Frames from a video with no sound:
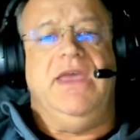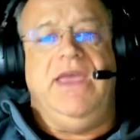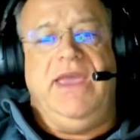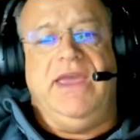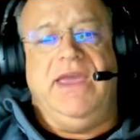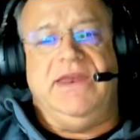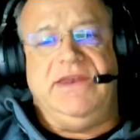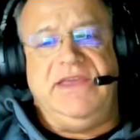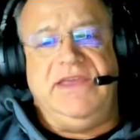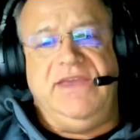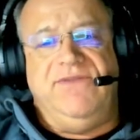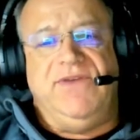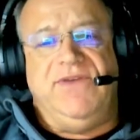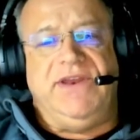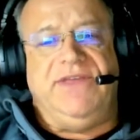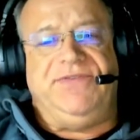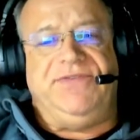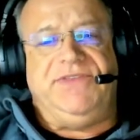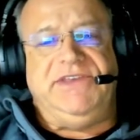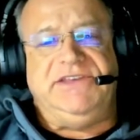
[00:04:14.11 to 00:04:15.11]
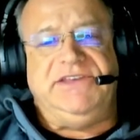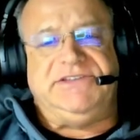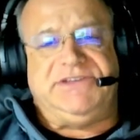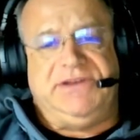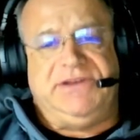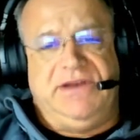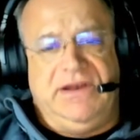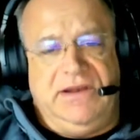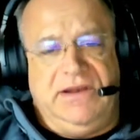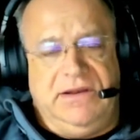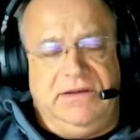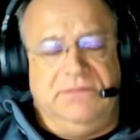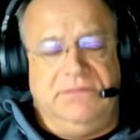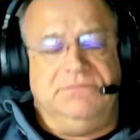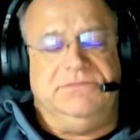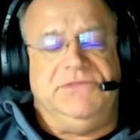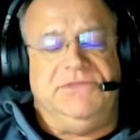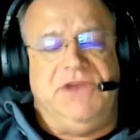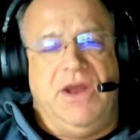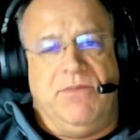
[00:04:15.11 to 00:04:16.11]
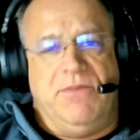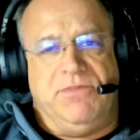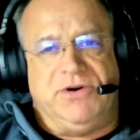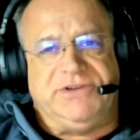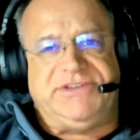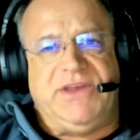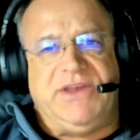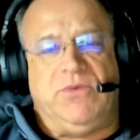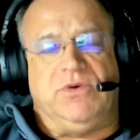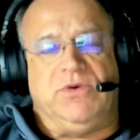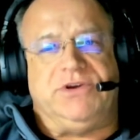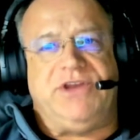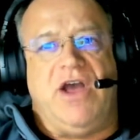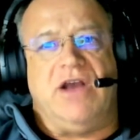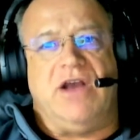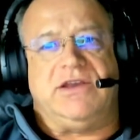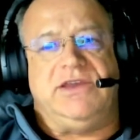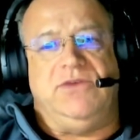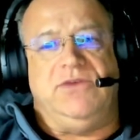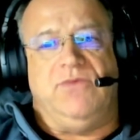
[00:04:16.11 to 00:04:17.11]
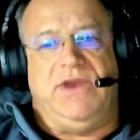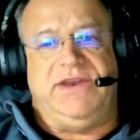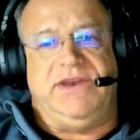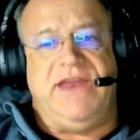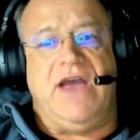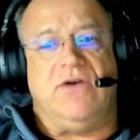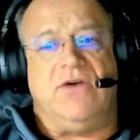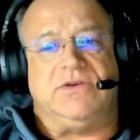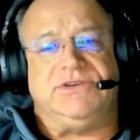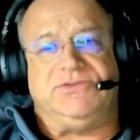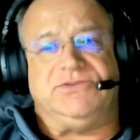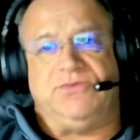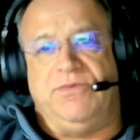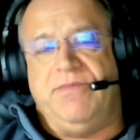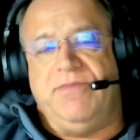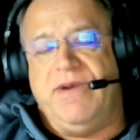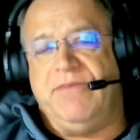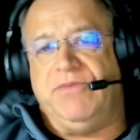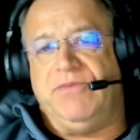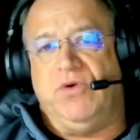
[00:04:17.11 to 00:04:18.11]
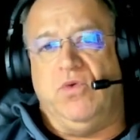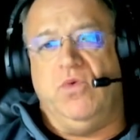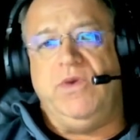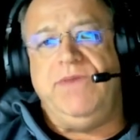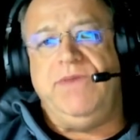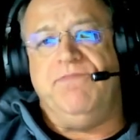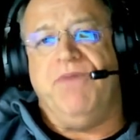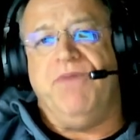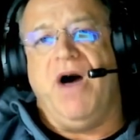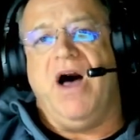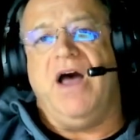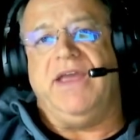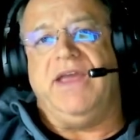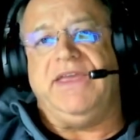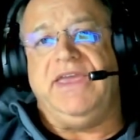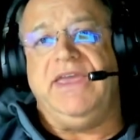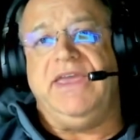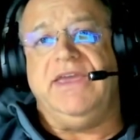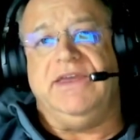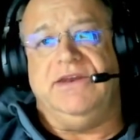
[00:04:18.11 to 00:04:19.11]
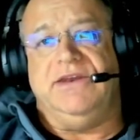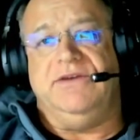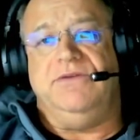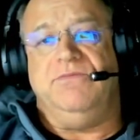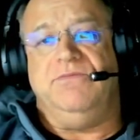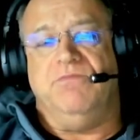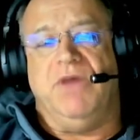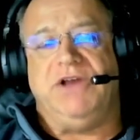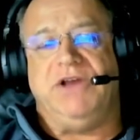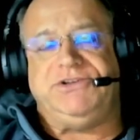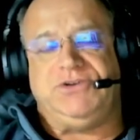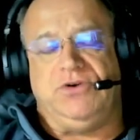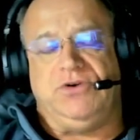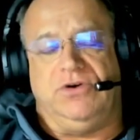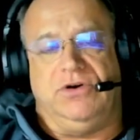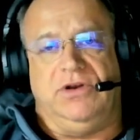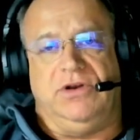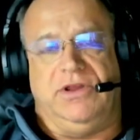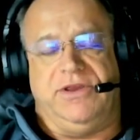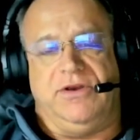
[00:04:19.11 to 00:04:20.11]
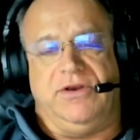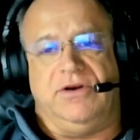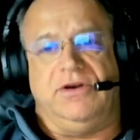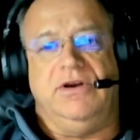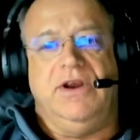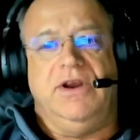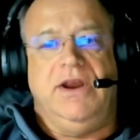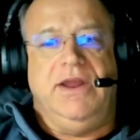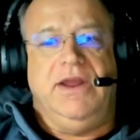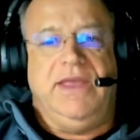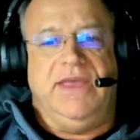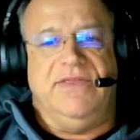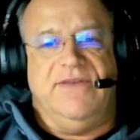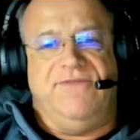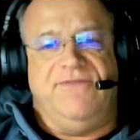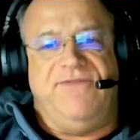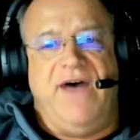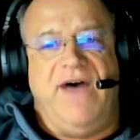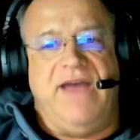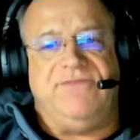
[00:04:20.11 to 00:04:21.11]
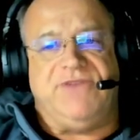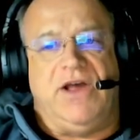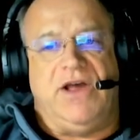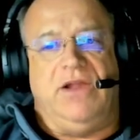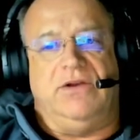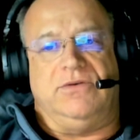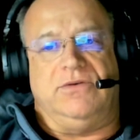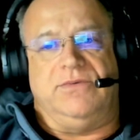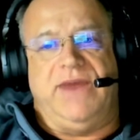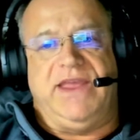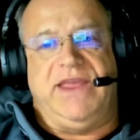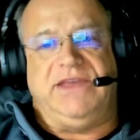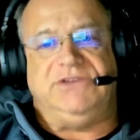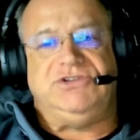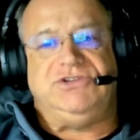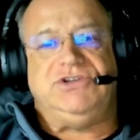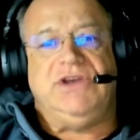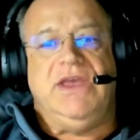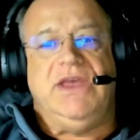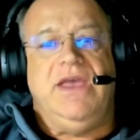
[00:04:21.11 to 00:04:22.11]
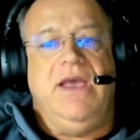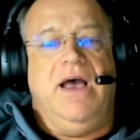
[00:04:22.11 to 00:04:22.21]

and even at these numbers that we're talking right now, because remember we bought in much earlier in the $5 range.